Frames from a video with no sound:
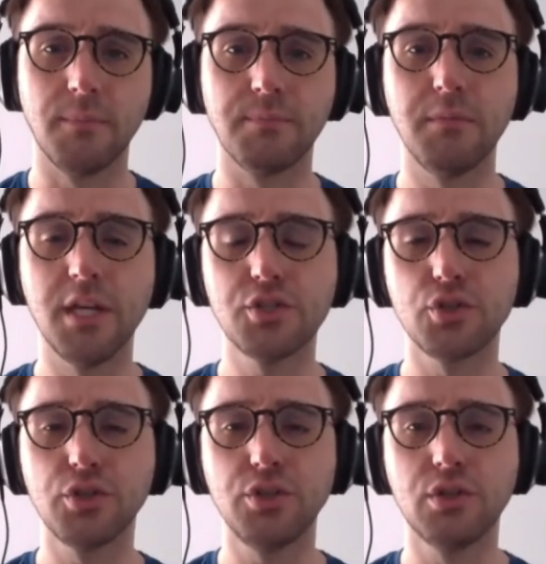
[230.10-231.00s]
Make
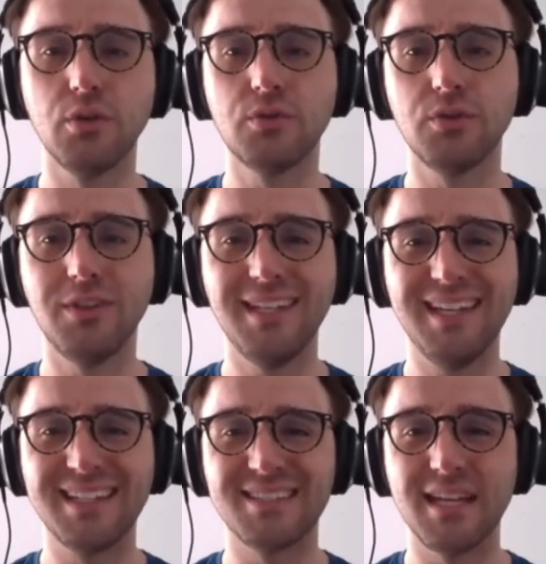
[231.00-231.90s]
sure you go to the
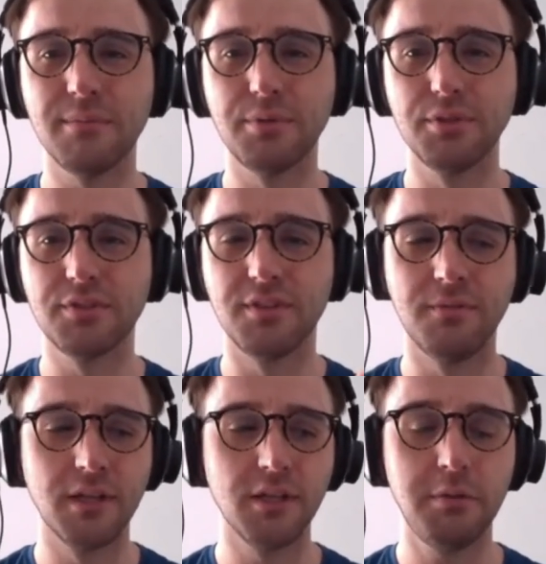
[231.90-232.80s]
examples
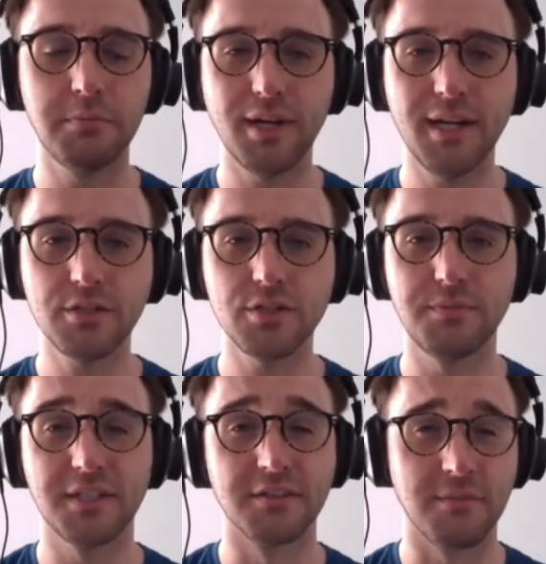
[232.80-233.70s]
develop branch
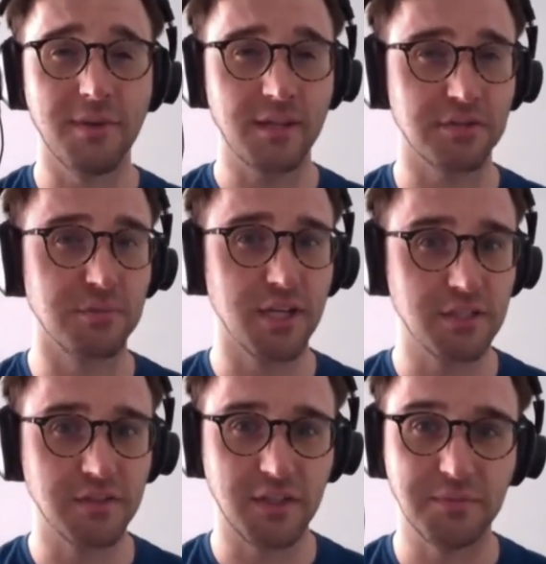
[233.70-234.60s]
because the master branch
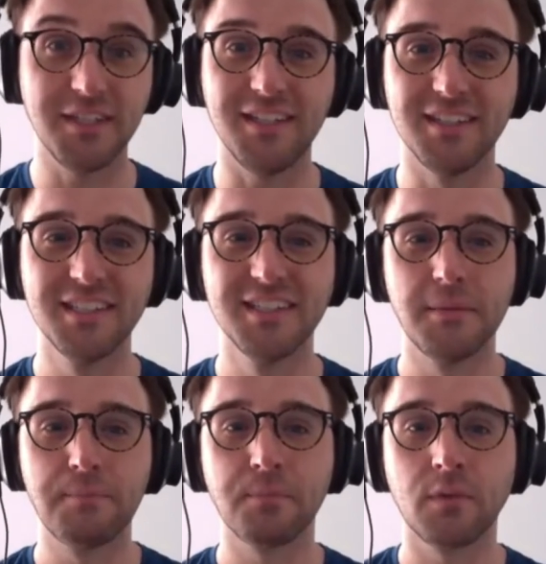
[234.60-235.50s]
is empty.
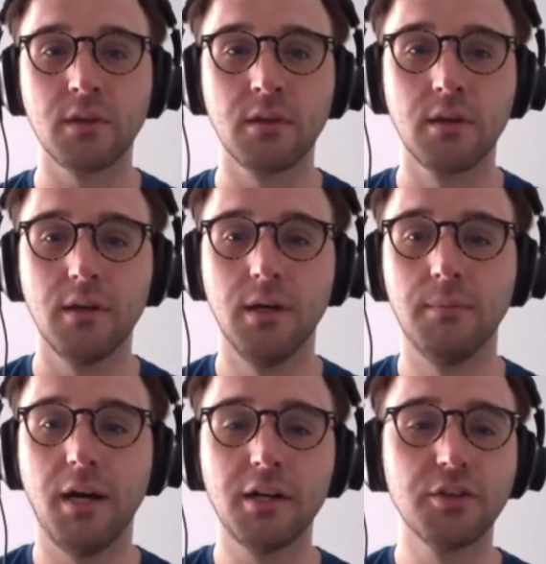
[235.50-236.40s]

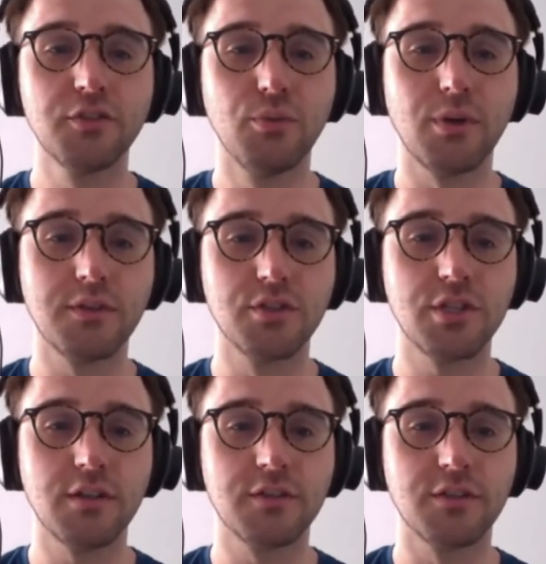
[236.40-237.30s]
I also want to
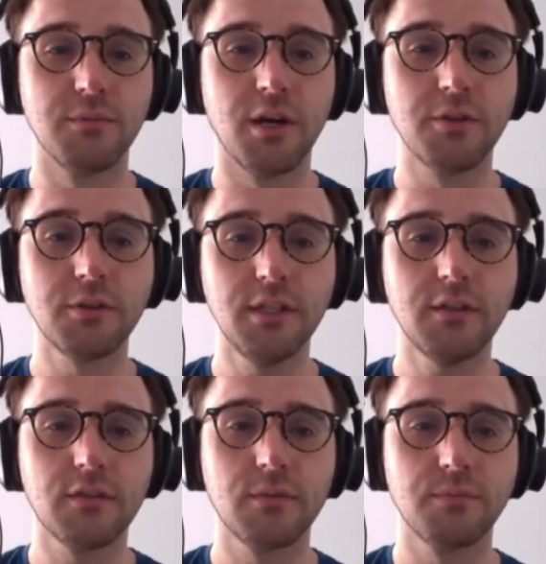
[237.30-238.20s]
share some other
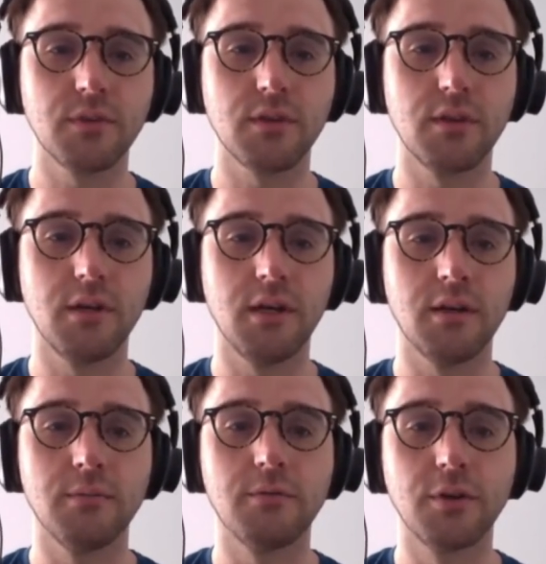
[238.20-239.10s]
links.
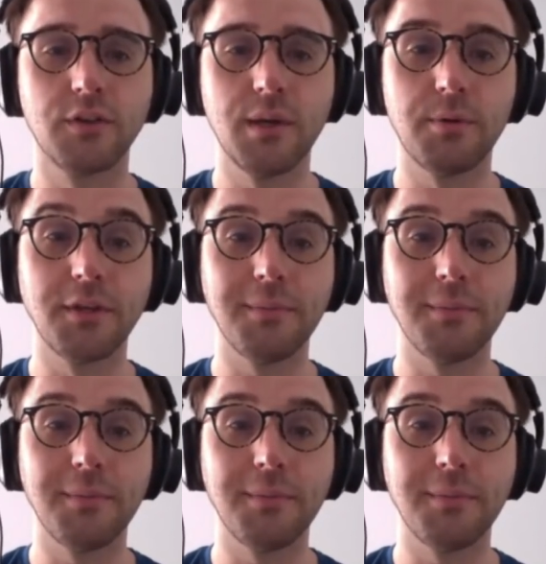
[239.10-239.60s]
For example, the